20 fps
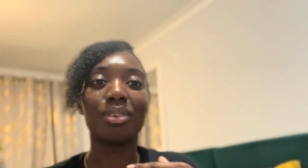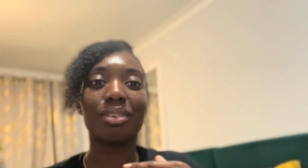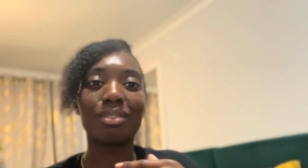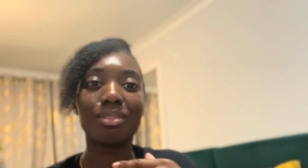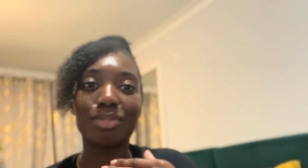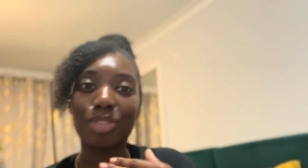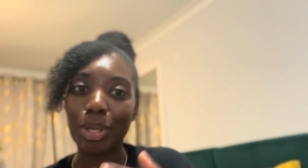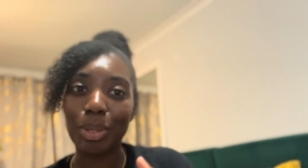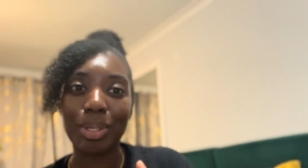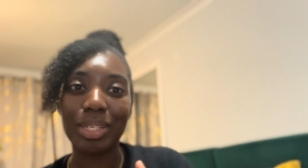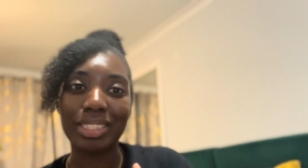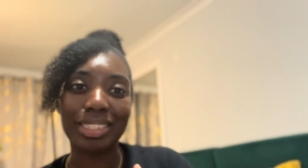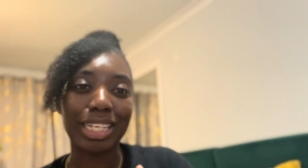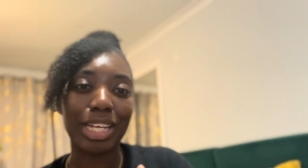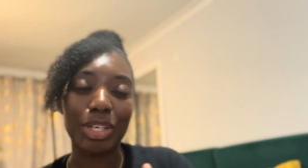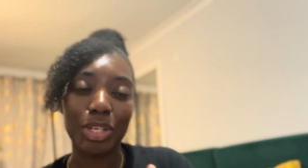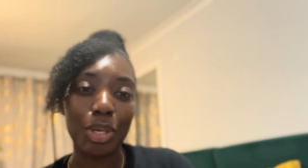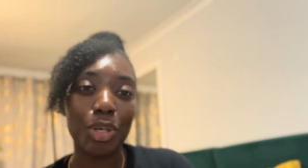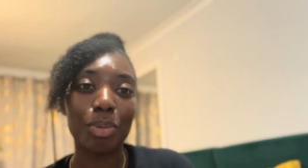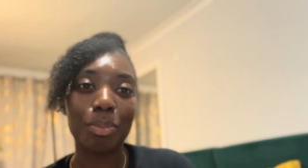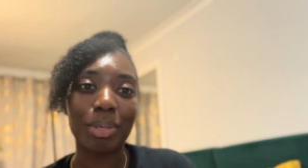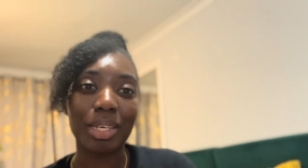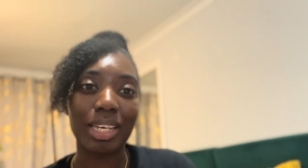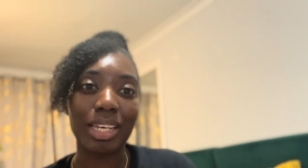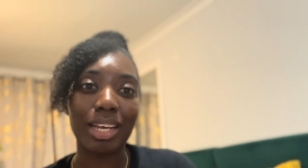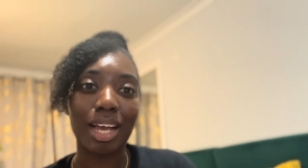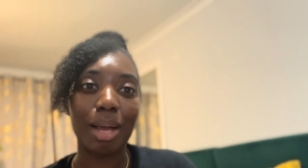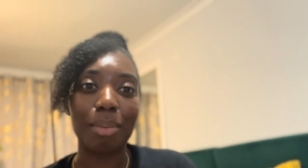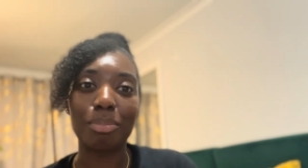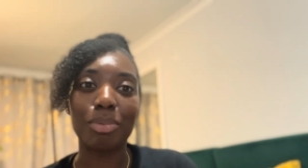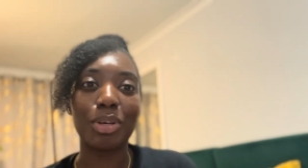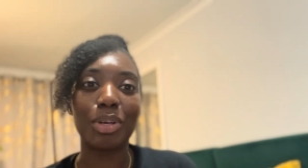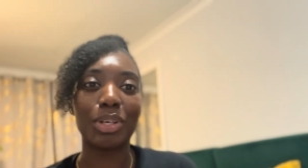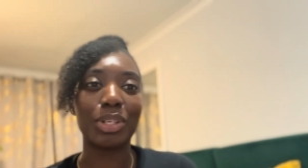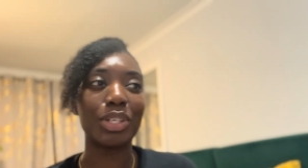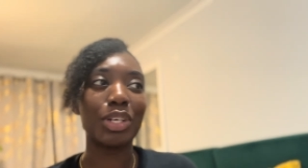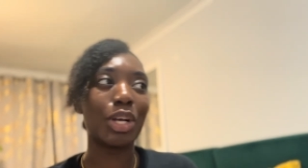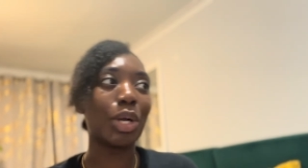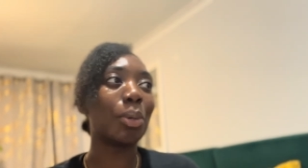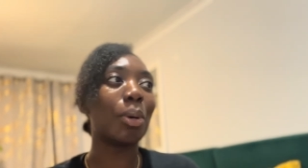notice that know me, I'm not
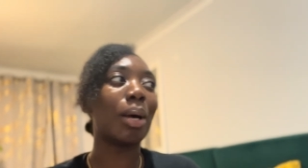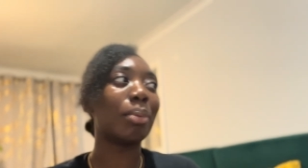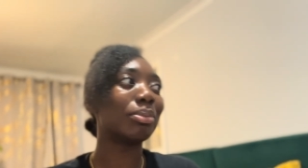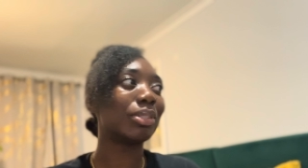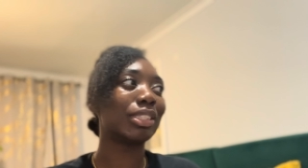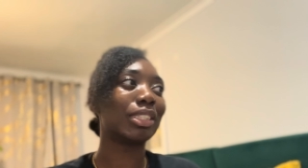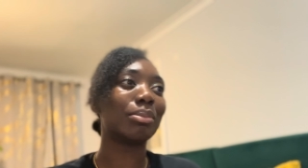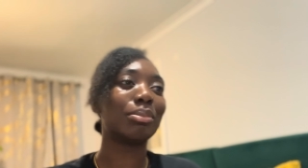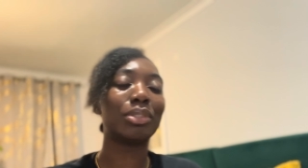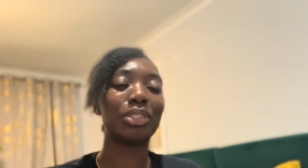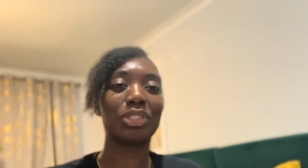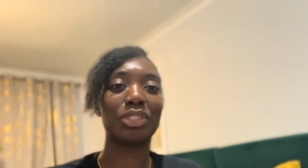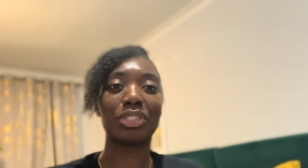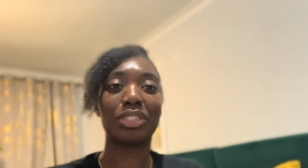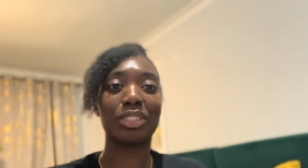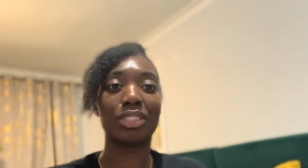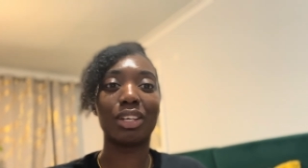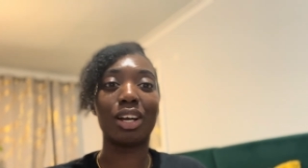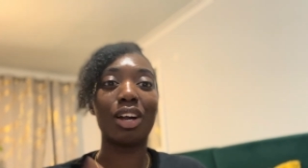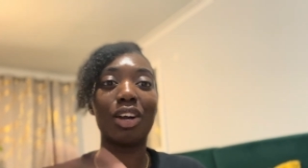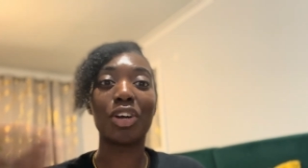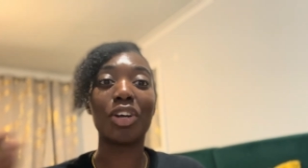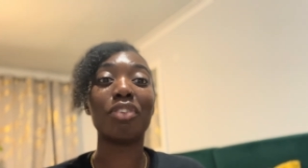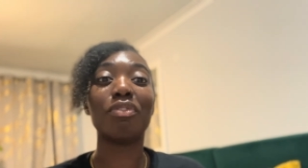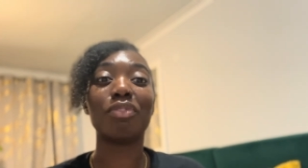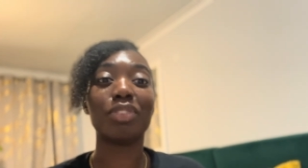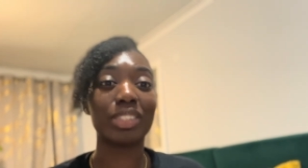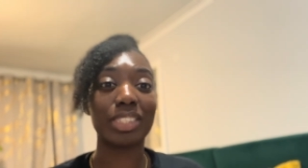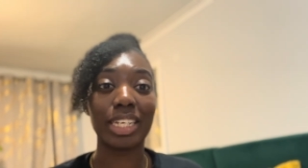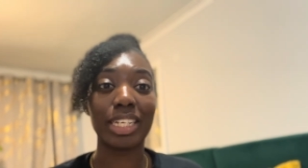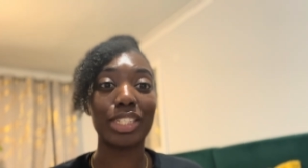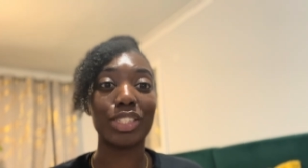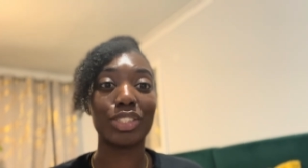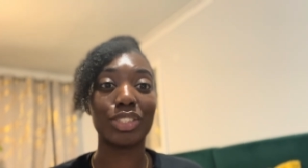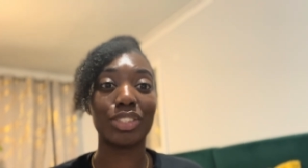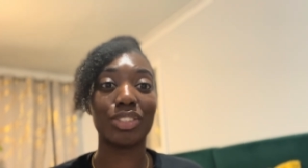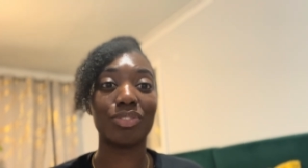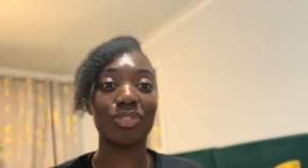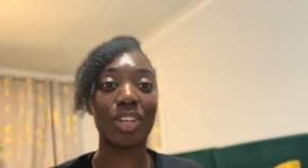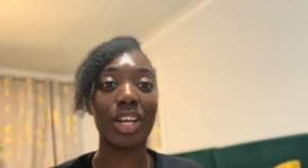gonna go up to someone and just start a
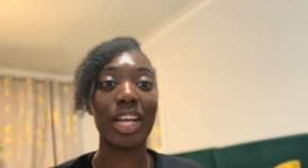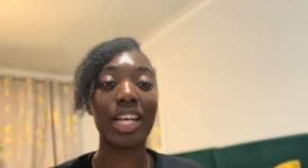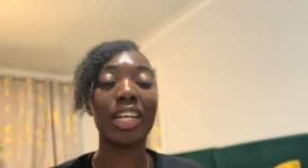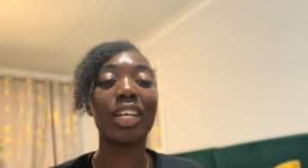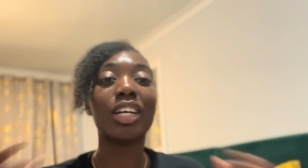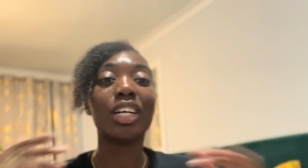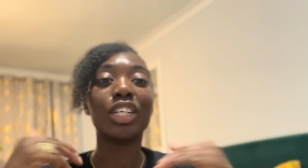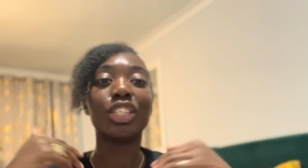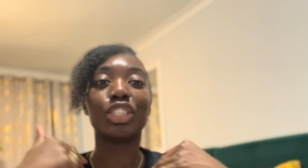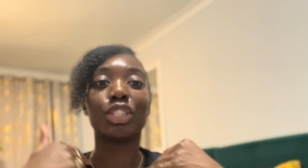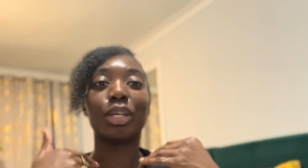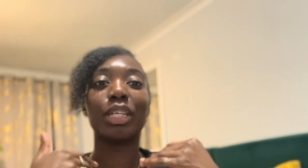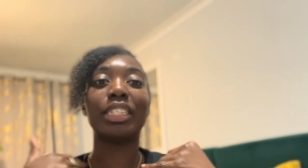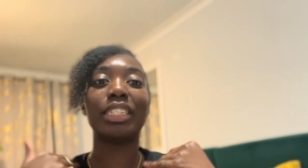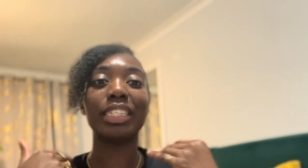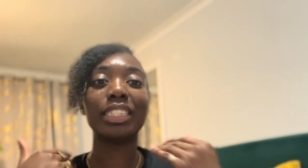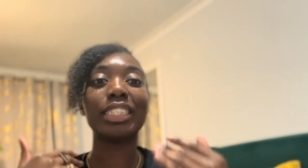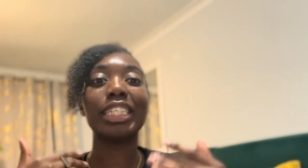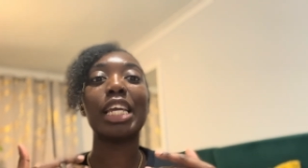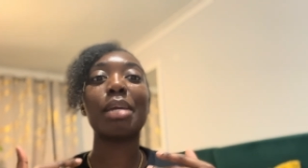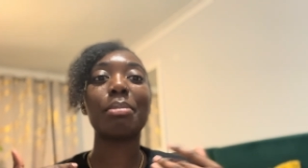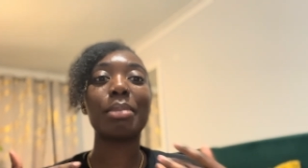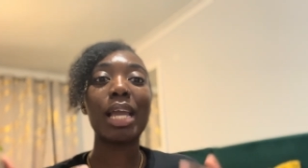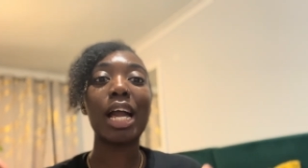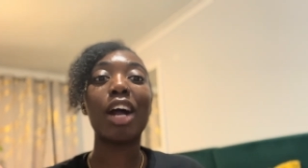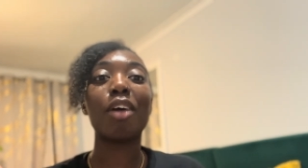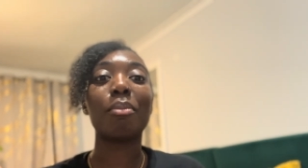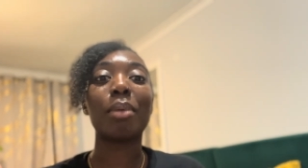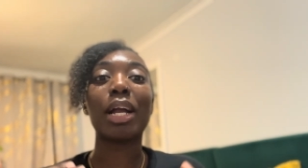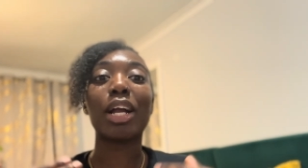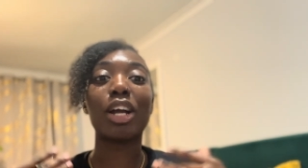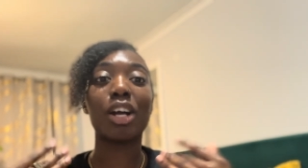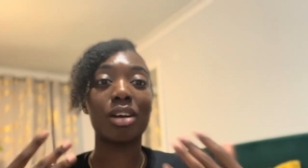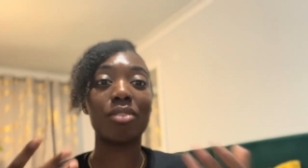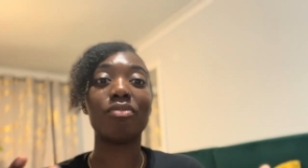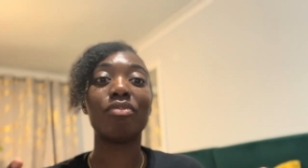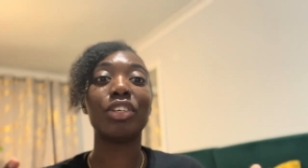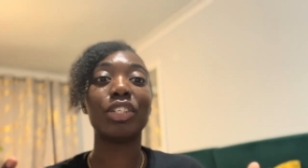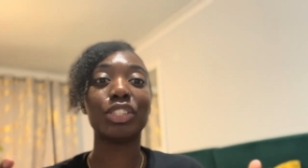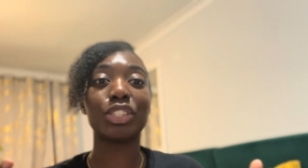conversation, right? So it did take me out of my
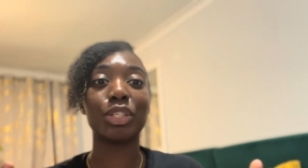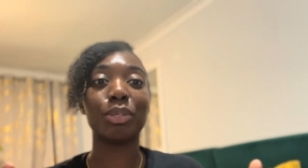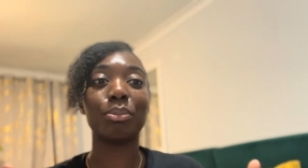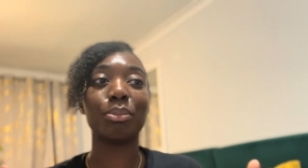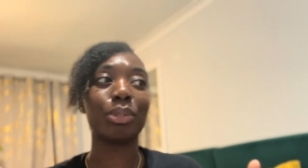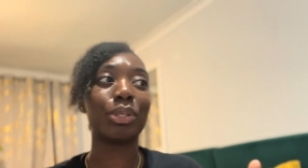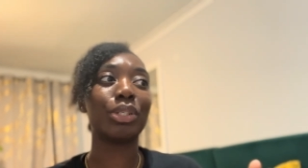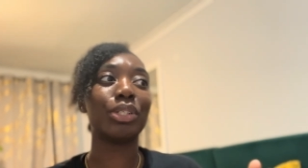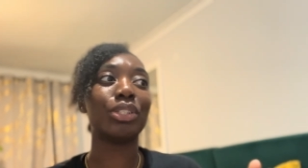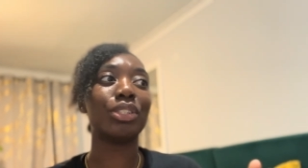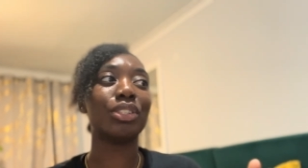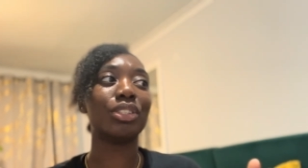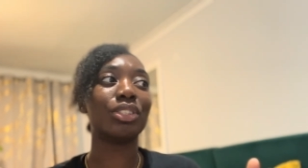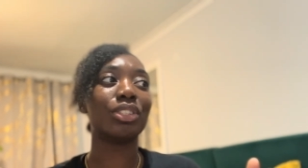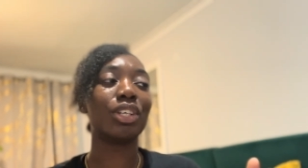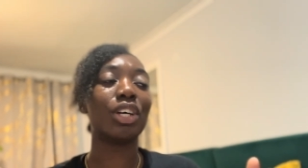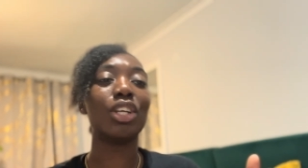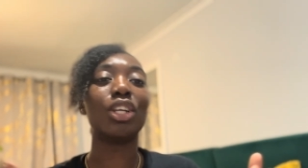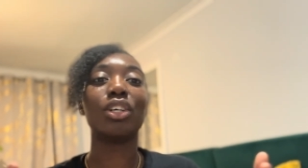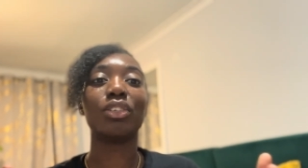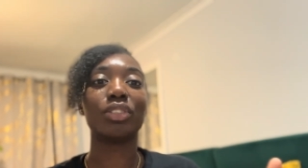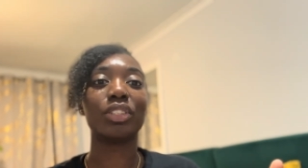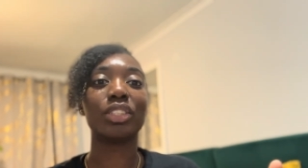comfort zone, because a lot of the